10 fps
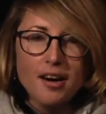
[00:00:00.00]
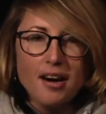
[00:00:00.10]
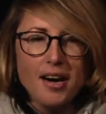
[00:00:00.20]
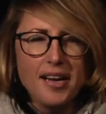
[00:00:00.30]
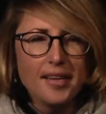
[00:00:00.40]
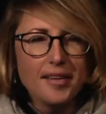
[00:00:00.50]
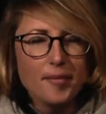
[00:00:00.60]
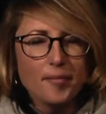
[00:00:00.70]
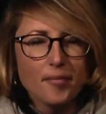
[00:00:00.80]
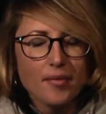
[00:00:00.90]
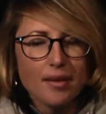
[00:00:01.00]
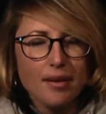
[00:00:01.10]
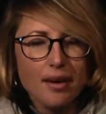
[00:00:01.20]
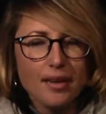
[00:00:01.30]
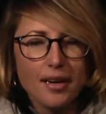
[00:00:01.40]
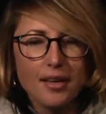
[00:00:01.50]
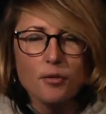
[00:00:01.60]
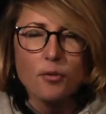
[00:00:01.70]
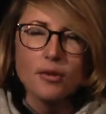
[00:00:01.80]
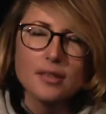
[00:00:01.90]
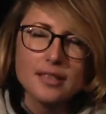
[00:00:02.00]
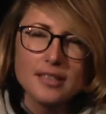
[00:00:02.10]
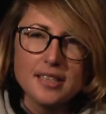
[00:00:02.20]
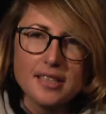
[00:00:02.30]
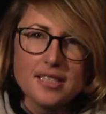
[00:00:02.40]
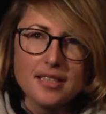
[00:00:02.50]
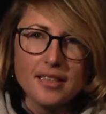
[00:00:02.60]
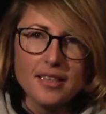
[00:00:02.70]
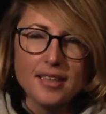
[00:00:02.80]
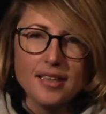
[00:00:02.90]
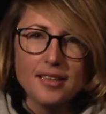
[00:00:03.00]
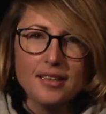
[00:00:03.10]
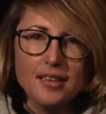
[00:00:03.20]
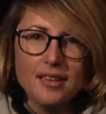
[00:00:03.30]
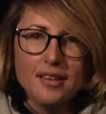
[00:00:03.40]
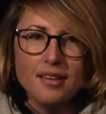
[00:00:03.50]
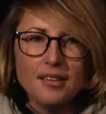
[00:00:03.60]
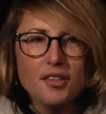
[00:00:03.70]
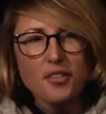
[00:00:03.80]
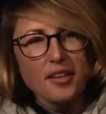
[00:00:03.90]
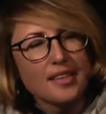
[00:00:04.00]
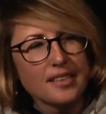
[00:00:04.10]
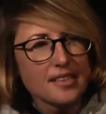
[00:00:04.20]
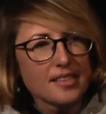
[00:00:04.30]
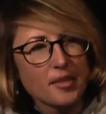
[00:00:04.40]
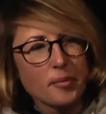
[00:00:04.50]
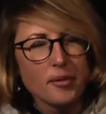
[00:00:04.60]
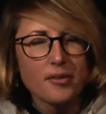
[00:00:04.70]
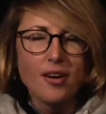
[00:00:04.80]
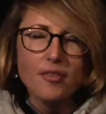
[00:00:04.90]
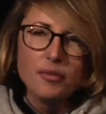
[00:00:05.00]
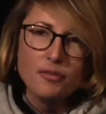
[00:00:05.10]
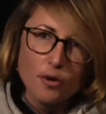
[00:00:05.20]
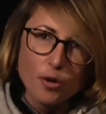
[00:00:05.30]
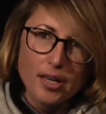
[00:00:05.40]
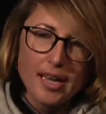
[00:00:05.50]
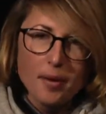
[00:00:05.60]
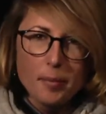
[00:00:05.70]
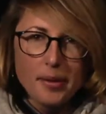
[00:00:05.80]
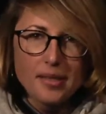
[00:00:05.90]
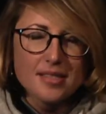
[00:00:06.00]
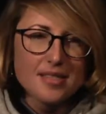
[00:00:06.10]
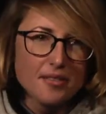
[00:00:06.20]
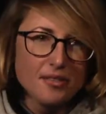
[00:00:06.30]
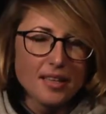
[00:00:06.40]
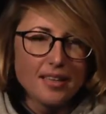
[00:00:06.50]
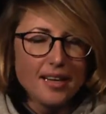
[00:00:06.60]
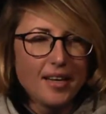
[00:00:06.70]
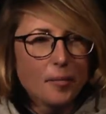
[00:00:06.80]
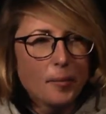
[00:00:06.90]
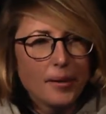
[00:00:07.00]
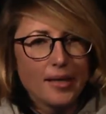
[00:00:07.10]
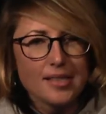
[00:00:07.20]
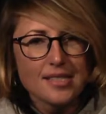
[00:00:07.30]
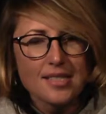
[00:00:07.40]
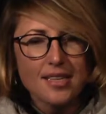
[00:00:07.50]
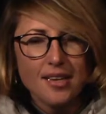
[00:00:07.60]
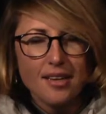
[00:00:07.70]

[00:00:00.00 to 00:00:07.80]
I I kind of walked into this thinking, not that I didn't sleep in a rough before camping and stuff like that, but it's